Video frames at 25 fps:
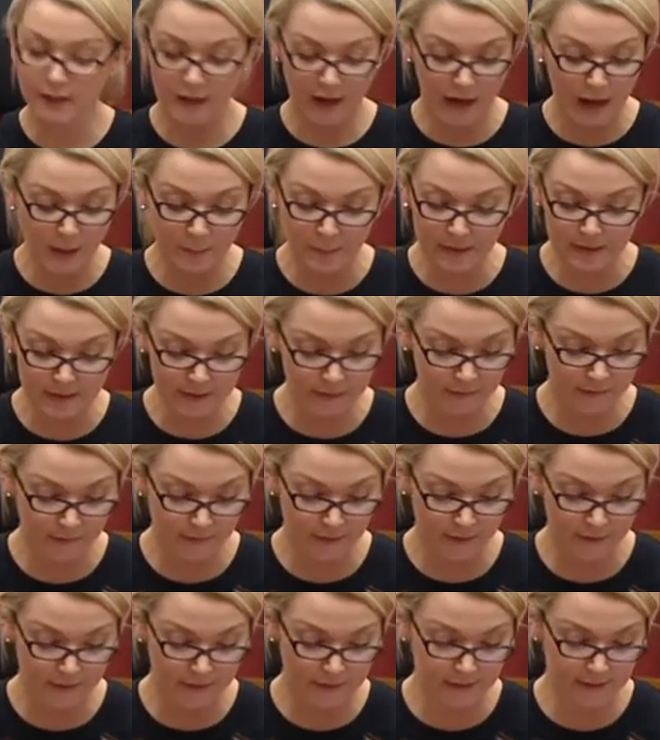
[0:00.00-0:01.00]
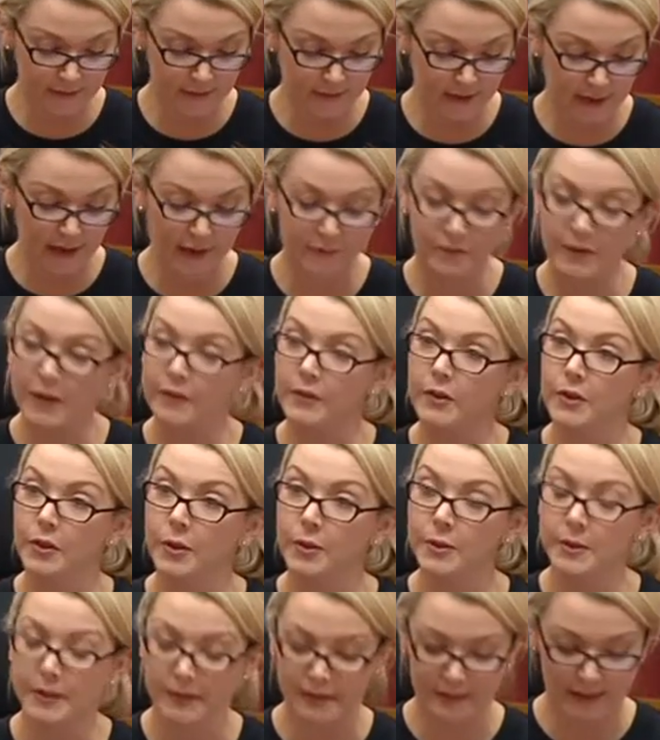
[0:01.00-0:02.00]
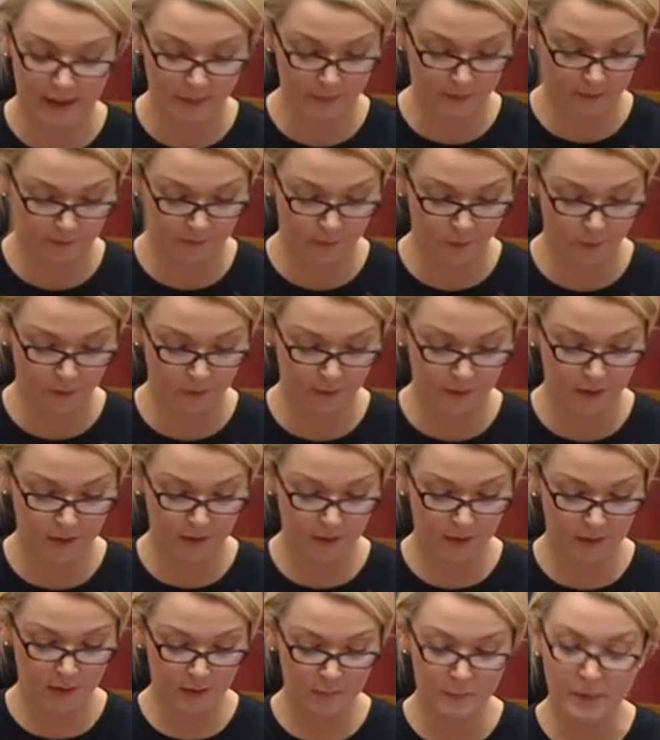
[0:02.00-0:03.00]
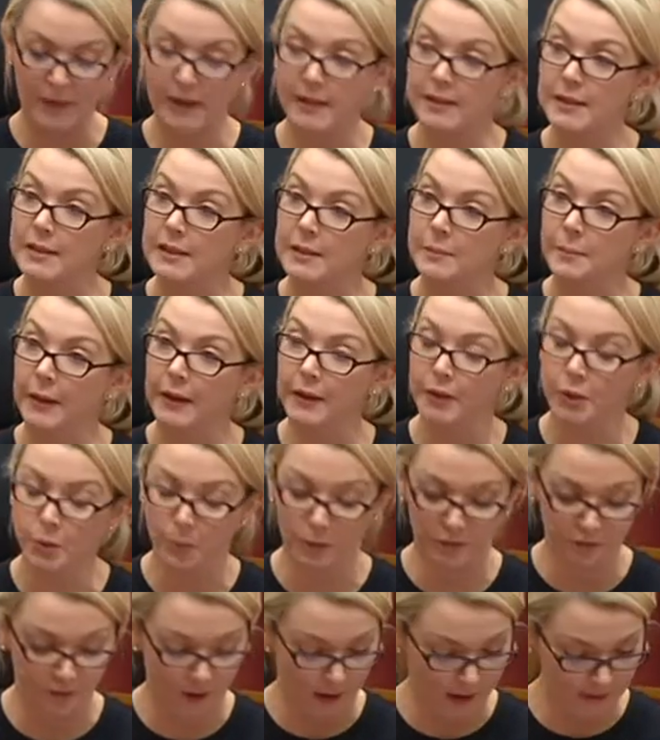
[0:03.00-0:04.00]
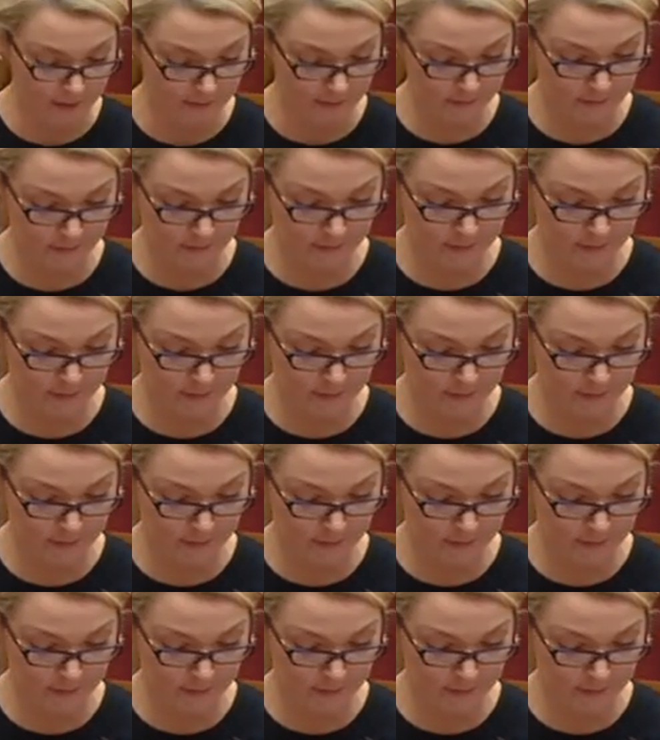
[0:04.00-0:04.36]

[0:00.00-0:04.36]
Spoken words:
I must confess I have never noticed that before, but I suspect you are right."